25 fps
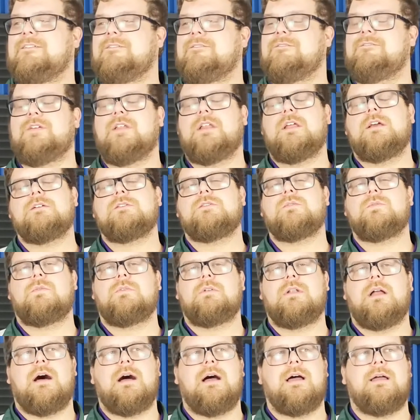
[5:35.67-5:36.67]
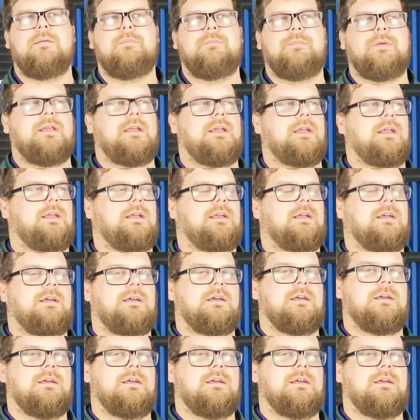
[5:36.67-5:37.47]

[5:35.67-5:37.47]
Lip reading: videos will not be